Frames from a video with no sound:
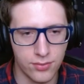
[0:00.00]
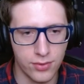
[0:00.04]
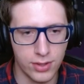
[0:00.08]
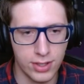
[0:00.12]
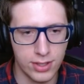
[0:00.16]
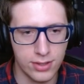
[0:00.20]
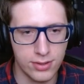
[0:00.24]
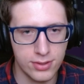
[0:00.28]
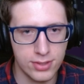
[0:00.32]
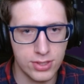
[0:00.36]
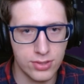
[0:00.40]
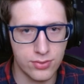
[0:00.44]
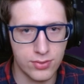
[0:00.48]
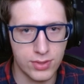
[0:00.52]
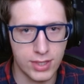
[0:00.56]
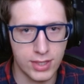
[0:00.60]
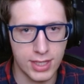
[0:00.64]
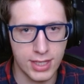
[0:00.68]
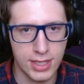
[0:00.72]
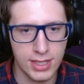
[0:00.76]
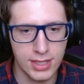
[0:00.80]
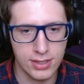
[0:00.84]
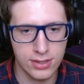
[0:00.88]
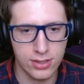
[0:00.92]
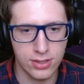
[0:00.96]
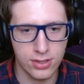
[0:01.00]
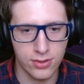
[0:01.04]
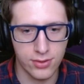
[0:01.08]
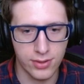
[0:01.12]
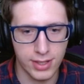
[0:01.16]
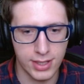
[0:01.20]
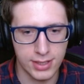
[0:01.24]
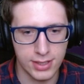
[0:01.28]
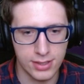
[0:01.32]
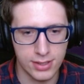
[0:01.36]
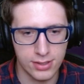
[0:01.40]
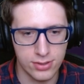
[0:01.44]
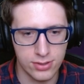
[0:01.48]
where you can go
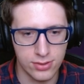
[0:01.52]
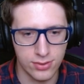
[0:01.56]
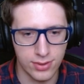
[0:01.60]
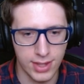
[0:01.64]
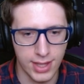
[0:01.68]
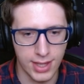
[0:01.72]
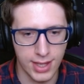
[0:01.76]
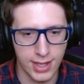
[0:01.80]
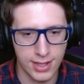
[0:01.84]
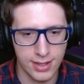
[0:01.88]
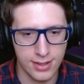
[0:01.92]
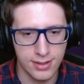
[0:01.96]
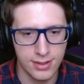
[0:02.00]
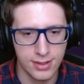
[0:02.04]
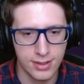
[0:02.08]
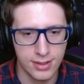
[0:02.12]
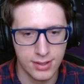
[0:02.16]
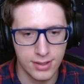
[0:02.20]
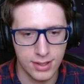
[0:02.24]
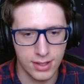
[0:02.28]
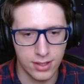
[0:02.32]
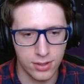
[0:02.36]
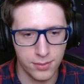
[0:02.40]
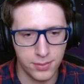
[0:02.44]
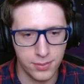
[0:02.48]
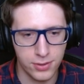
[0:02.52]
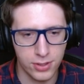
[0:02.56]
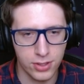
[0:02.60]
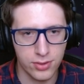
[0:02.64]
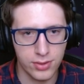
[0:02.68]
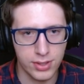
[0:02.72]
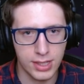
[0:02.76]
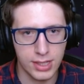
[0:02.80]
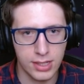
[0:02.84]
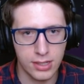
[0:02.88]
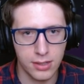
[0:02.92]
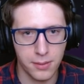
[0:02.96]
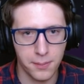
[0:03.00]
ahead and do that. I'll go
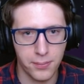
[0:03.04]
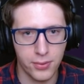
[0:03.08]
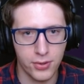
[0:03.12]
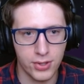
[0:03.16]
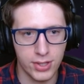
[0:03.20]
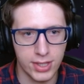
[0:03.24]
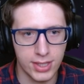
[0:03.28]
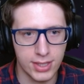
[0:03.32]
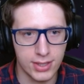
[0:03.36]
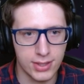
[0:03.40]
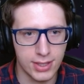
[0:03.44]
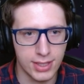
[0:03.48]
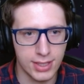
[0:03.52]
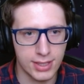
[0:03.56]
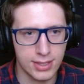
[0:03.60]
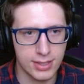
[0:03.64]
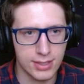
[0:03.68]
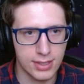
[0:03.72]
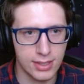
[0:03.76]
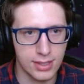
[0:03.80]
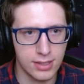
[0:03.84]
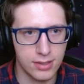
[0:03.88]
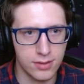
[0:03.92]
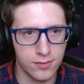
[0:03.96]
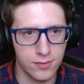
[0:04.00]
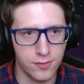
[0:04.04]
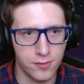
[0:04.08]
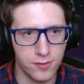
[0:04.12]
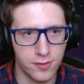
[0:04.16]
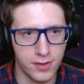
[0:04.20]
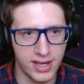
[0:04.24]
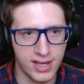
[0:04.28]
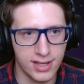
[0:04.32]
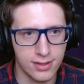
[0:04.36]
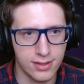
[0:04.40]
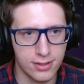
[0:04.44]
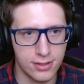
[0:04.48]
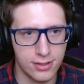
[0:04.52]
ahead and put a link in
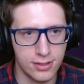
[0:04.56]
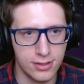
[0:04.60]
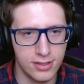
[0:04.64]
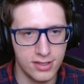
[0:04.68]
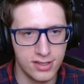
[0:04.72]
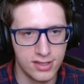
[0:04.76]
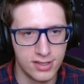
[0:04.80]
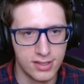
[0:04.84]
Valour,